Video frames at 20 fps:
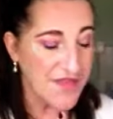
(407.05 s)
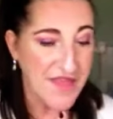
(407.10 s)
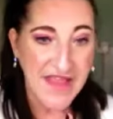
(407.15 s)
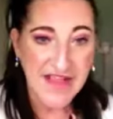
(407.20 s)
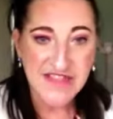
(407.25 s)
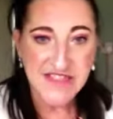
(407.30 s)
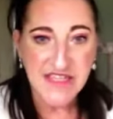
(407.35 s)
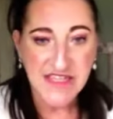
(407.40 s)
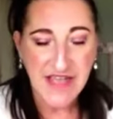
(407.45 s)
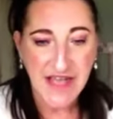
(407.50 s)

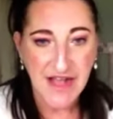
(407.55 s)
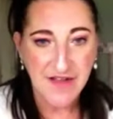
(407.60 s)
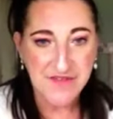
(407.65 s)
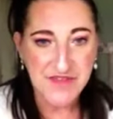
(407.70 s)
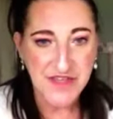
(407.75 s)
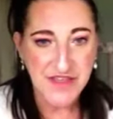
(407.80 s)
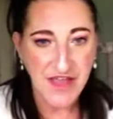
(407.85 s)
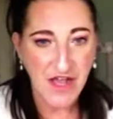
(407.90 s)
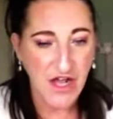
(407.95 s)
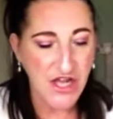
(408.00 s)
next thing
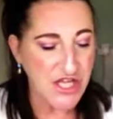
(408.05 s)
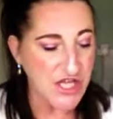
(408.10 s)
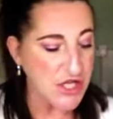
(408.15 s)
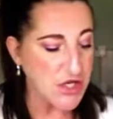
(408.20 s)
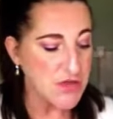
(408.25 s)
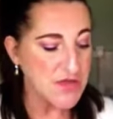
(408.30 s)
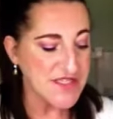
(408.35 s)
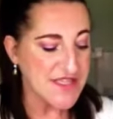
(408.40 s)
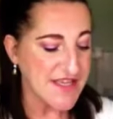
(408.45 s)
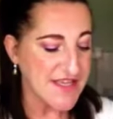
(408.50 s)
after that I
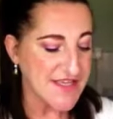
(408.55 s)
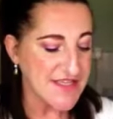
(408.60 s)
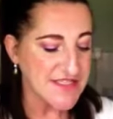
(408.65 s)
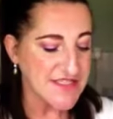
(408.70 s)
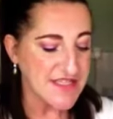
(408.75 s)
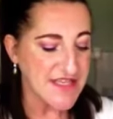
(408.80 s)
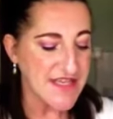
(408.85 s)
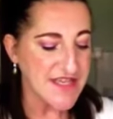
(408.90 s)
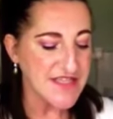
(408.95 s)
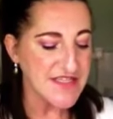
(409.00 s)
use
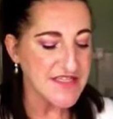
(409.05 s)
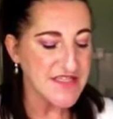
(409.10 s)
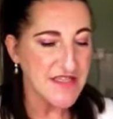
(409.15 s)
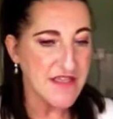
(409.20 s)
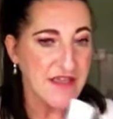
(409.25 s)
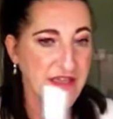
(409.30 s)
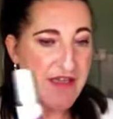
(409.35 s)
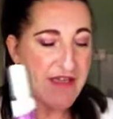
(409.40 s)
is this,